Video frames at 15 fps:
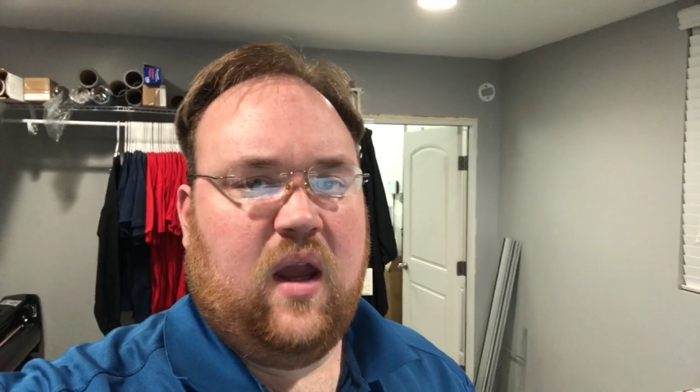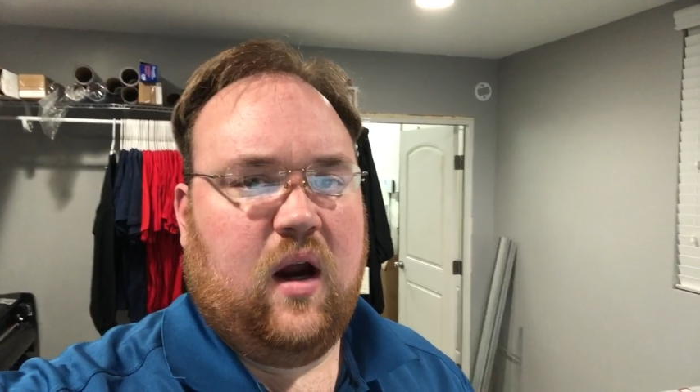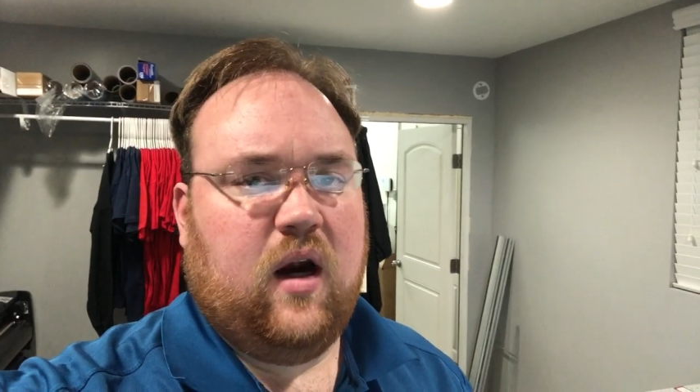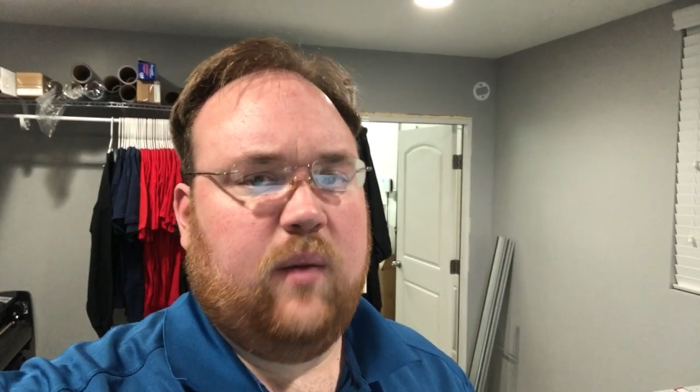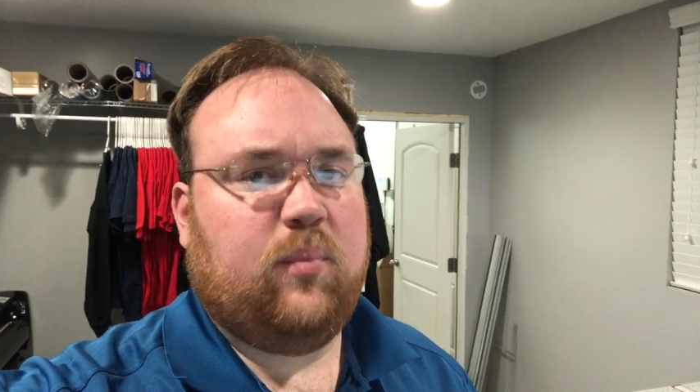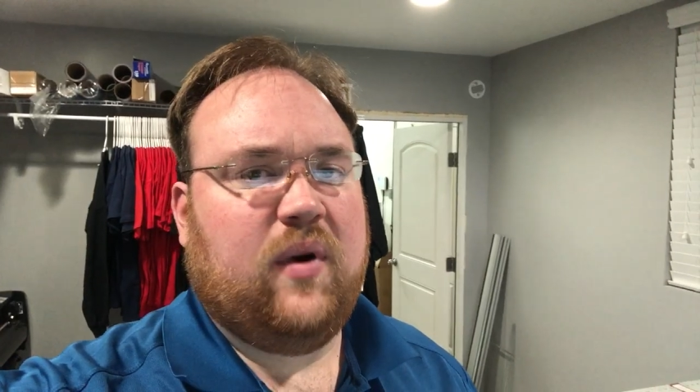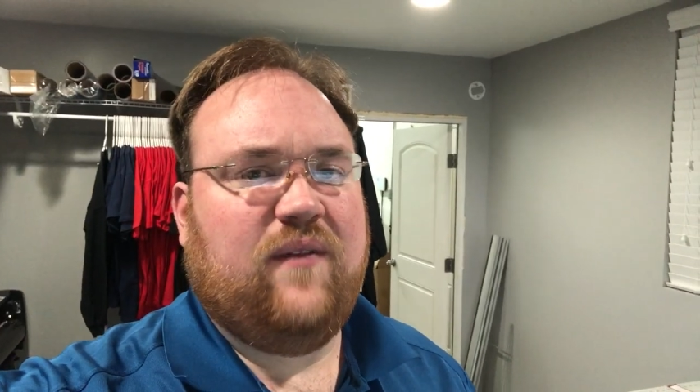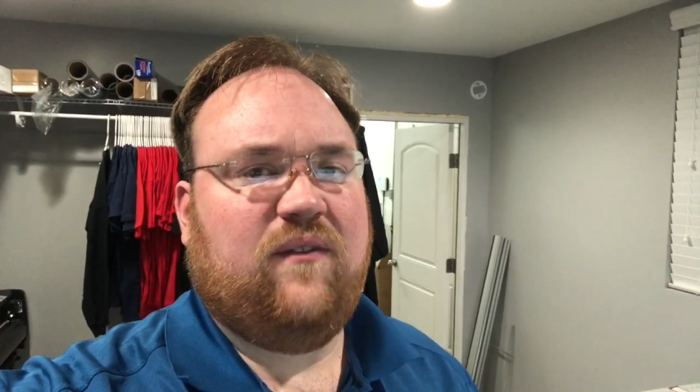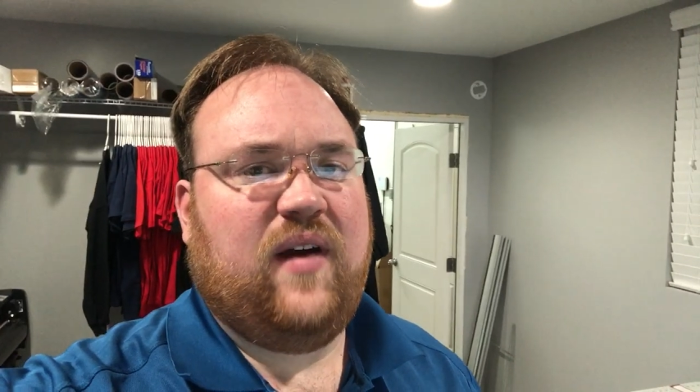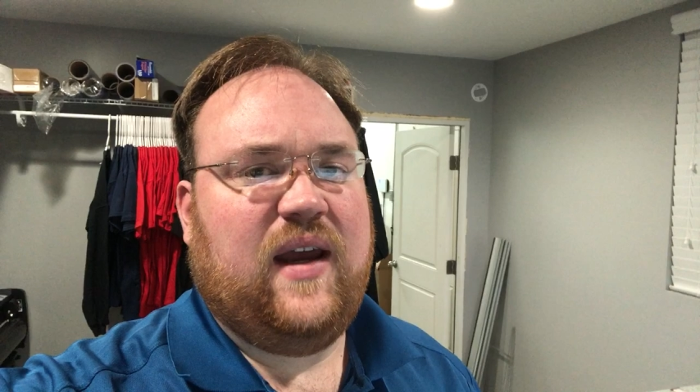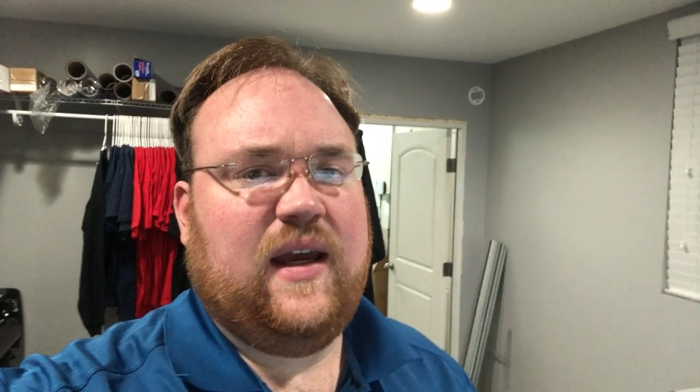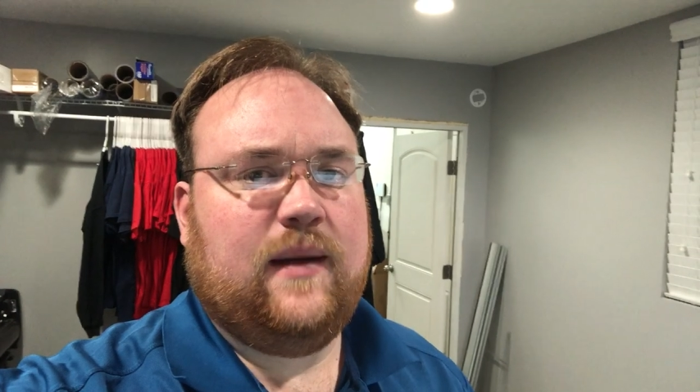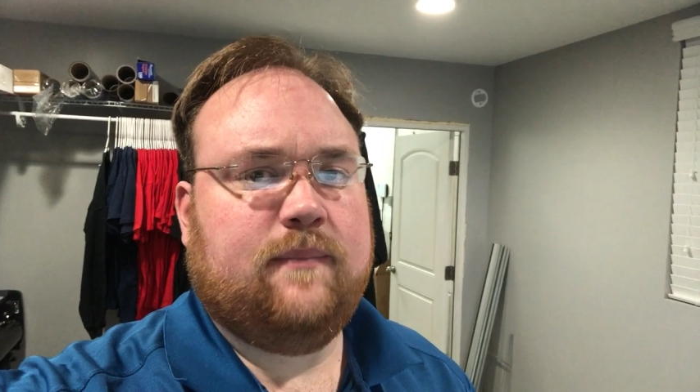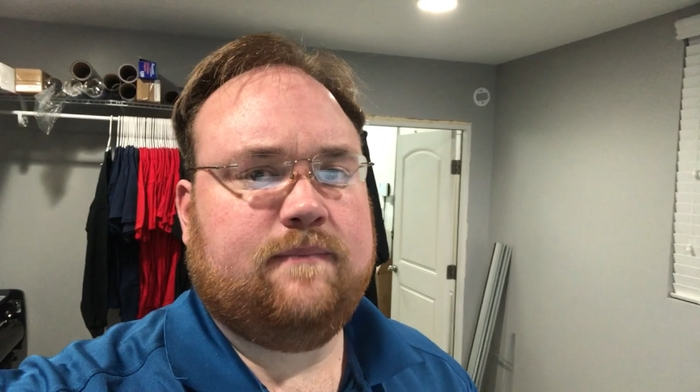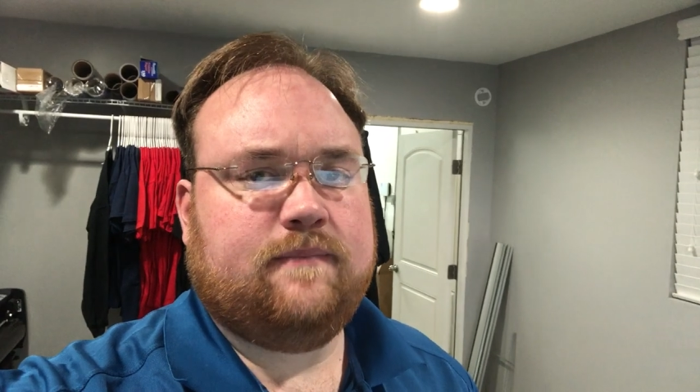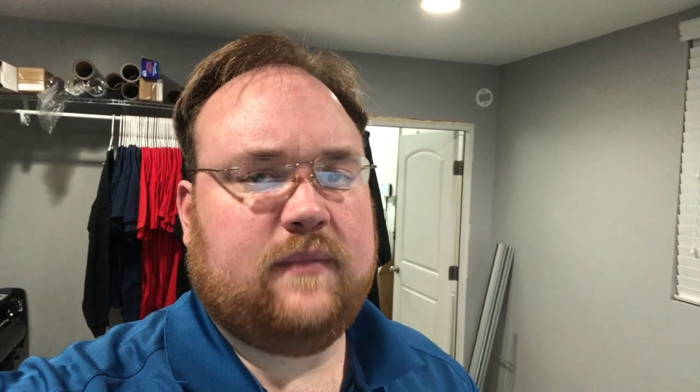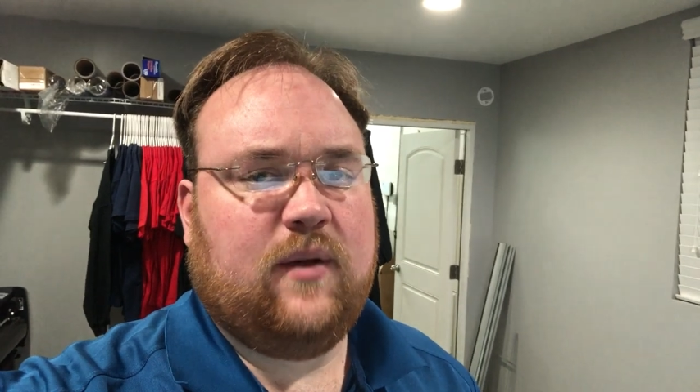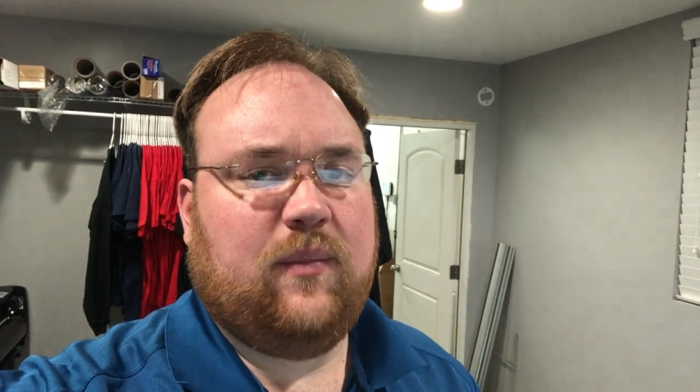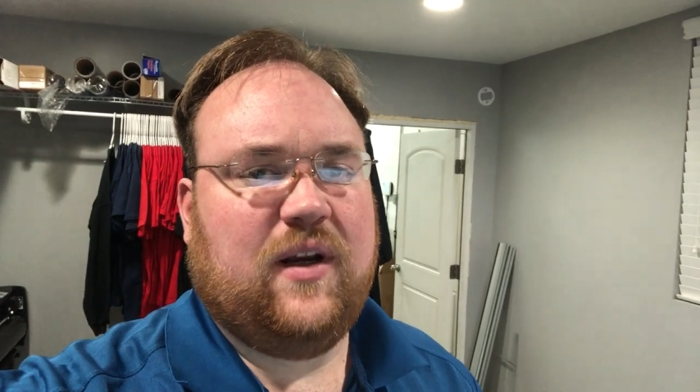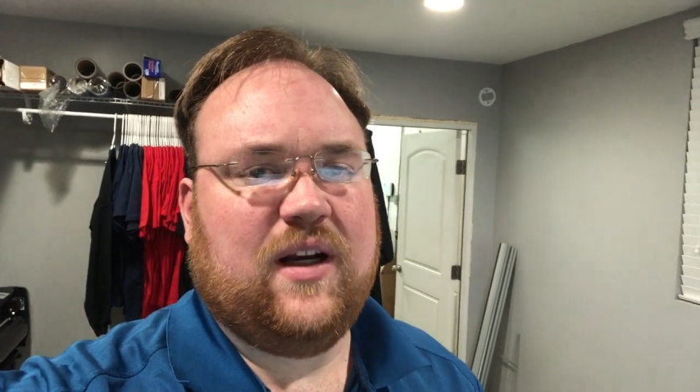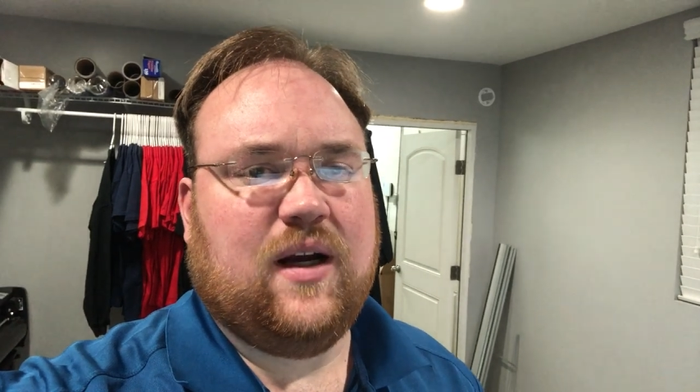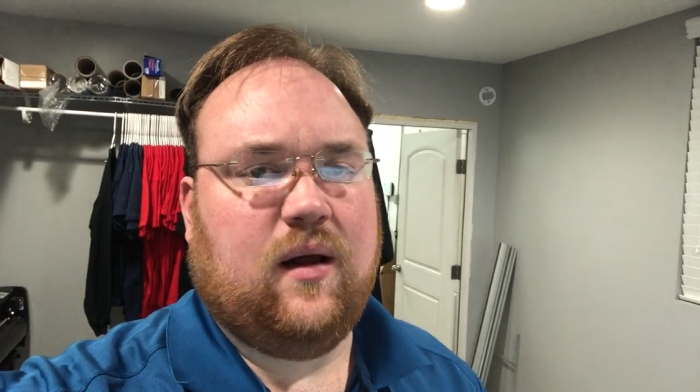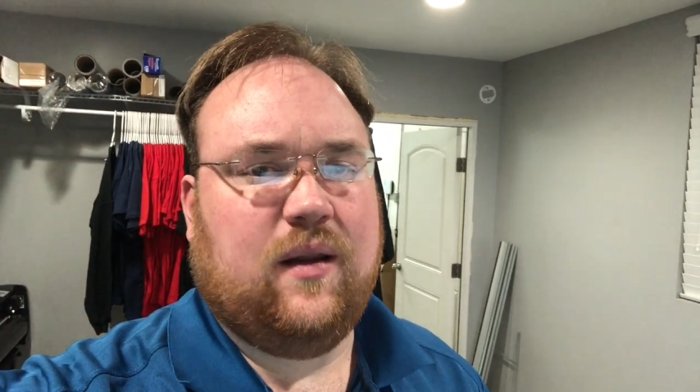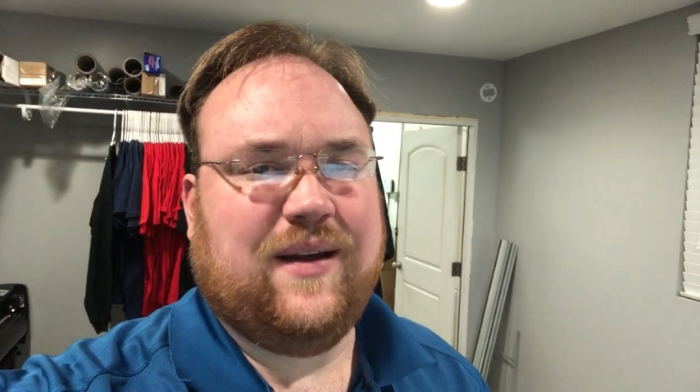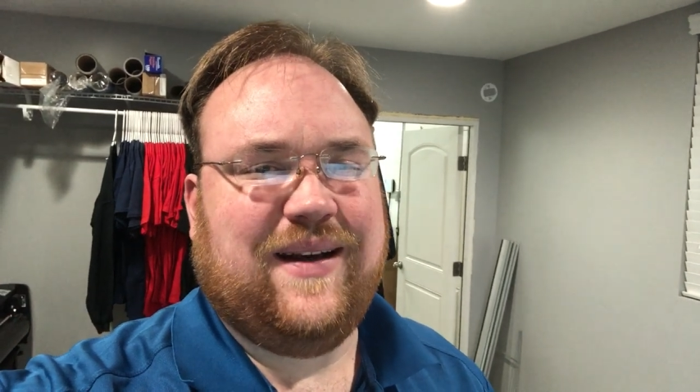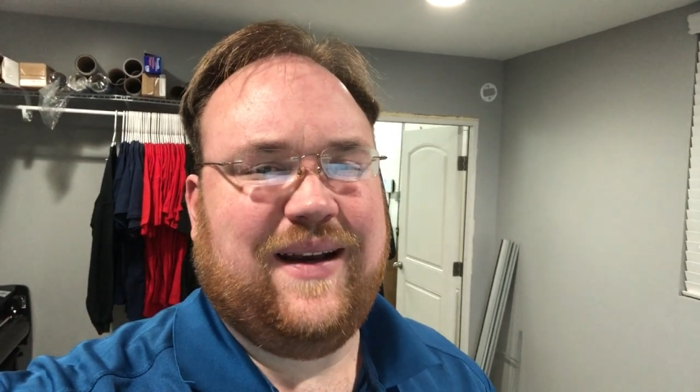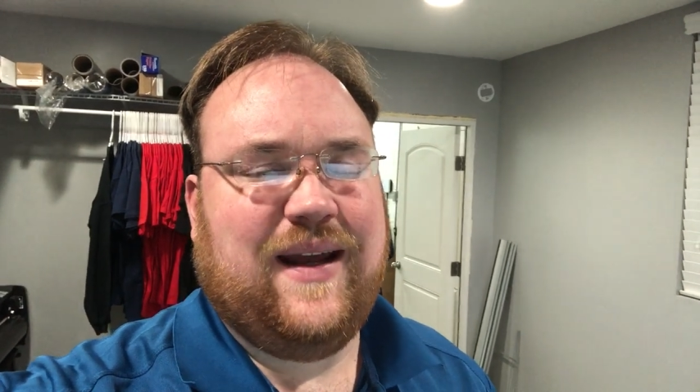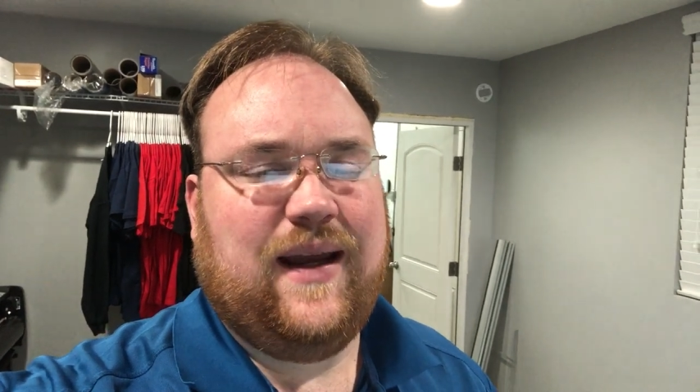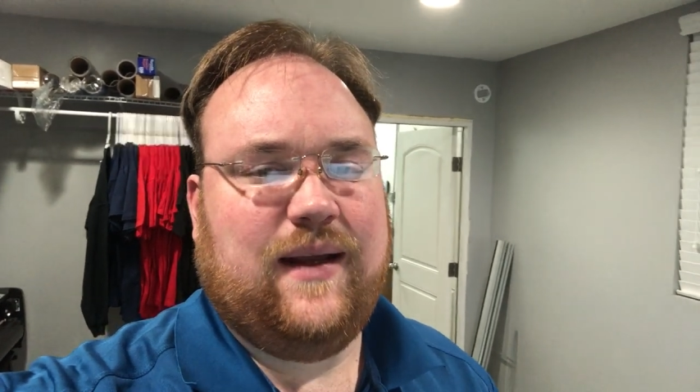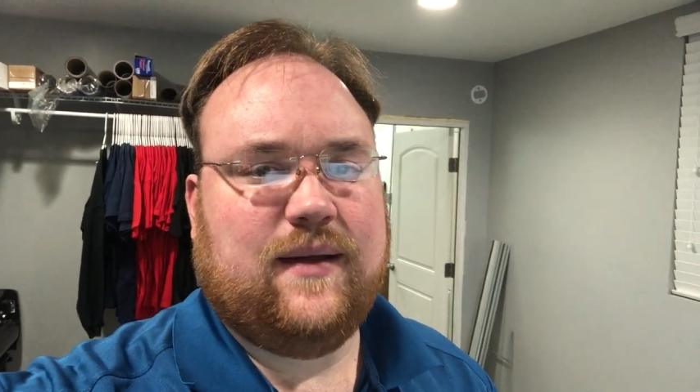All right, Print Fam, I'm gonna call it
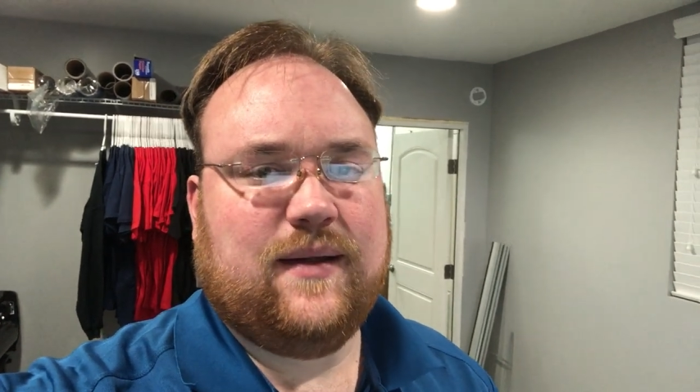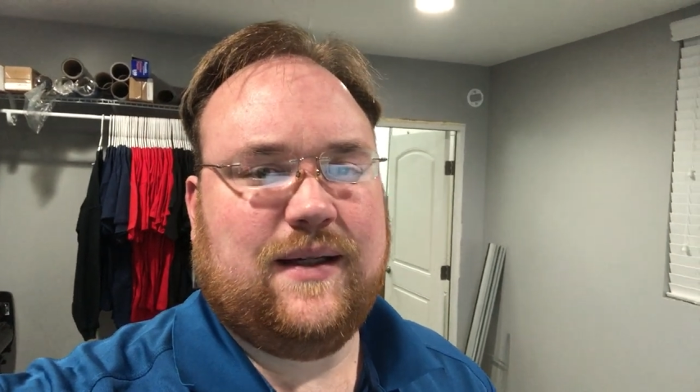a night.